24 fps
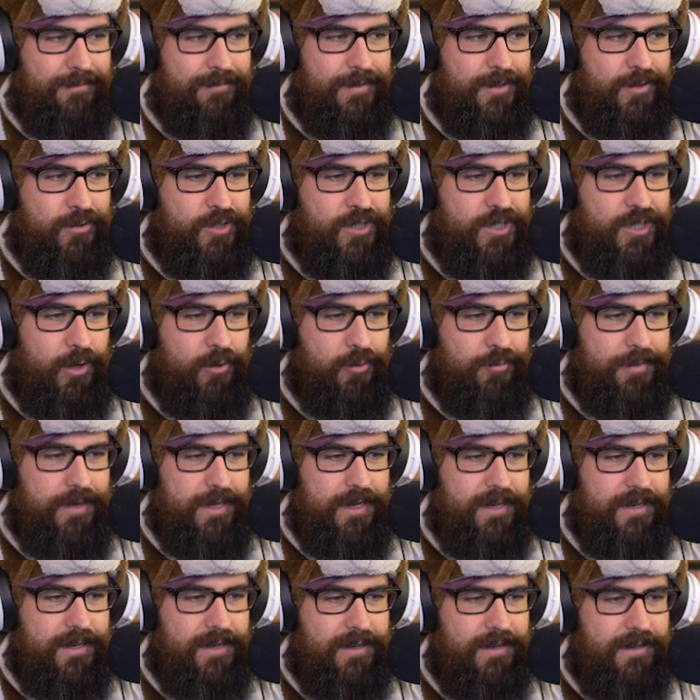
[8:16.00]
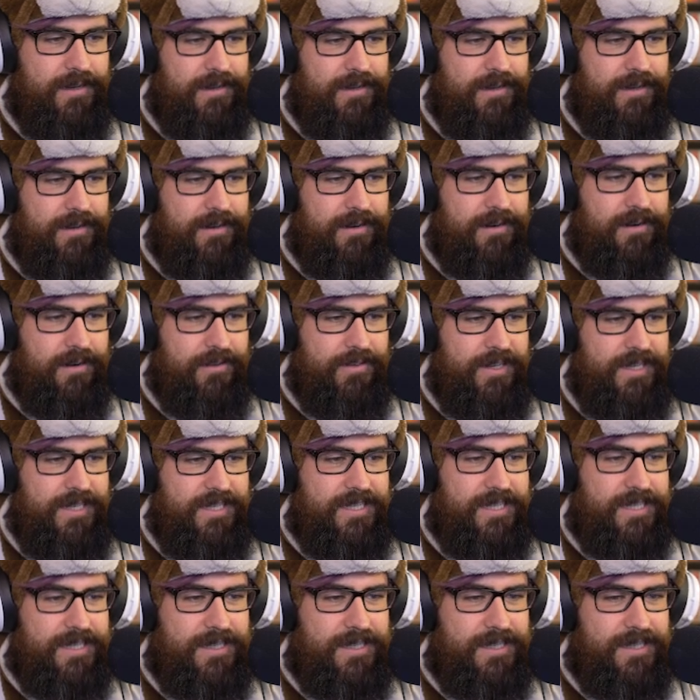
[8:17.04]
You showed me. Are
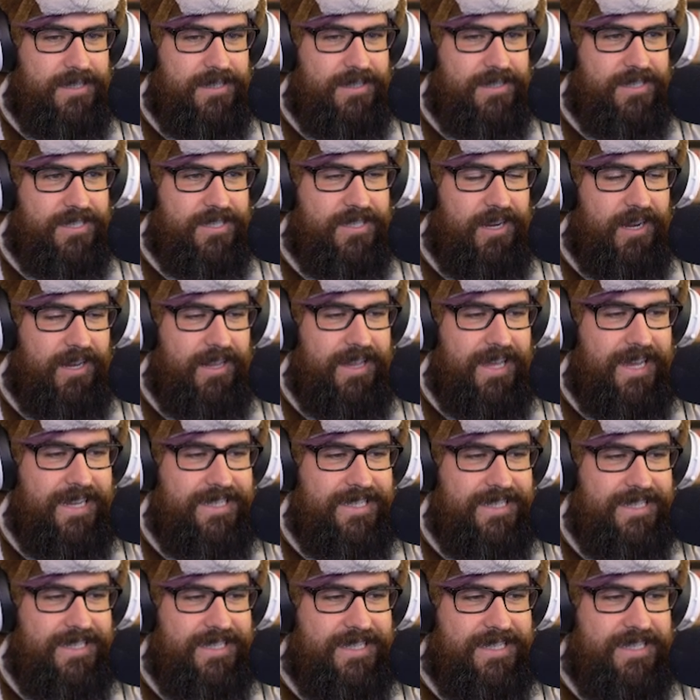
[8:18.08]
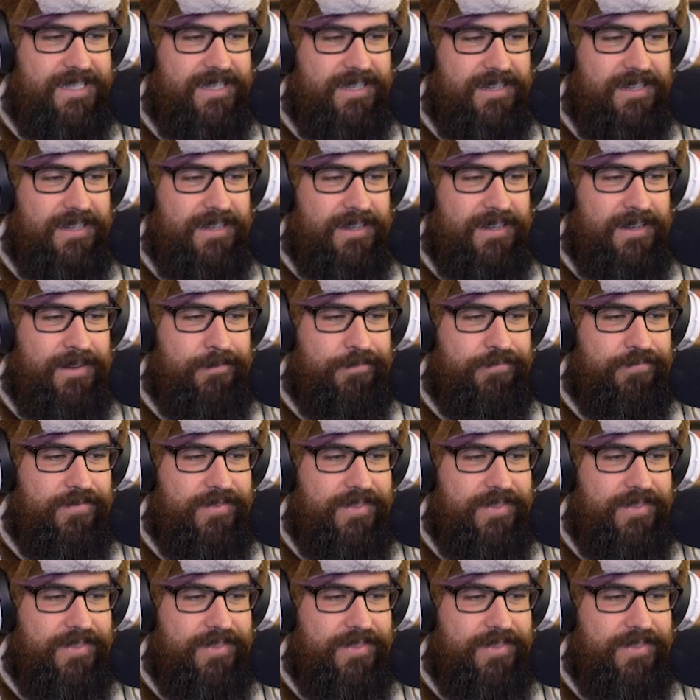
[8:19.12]
these Sunglasses? What was that?